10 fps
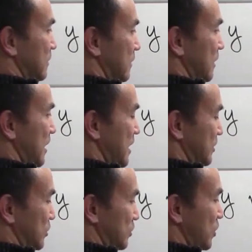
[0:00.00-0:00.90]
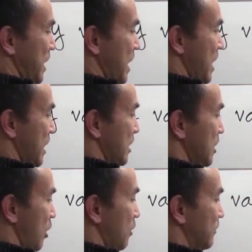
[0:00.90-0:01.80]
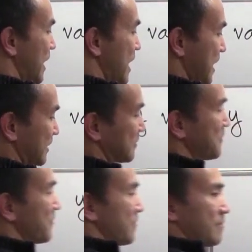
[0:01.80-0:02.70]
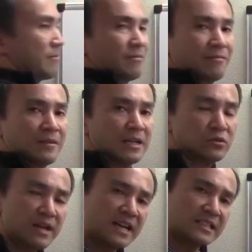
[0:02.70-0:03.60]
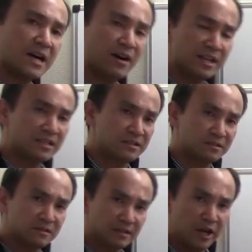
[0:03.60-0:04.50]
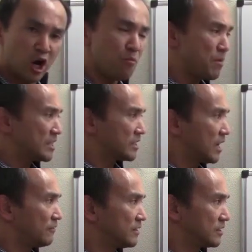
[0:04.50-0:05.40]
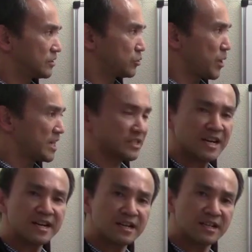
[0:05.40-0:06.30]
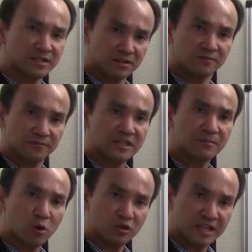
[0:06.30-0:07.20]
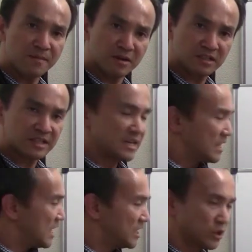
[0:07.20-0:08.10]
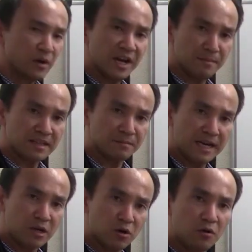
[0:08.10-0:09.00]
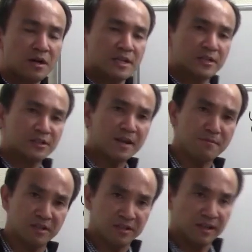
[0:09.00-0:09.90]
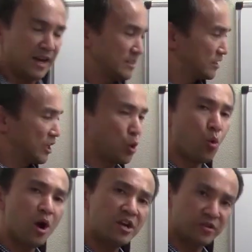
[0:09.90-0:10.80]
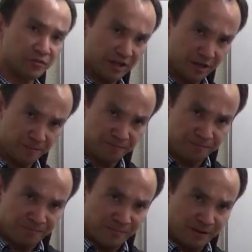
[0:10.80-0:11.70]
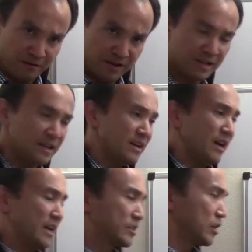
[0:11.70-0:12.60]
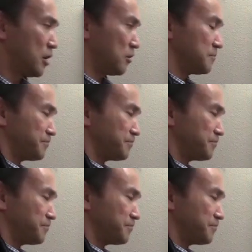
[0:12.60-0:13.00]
as k over x. And so that's how I can help myself translating this verbal statement into a mathematical statement as an equation right here. Okay, and so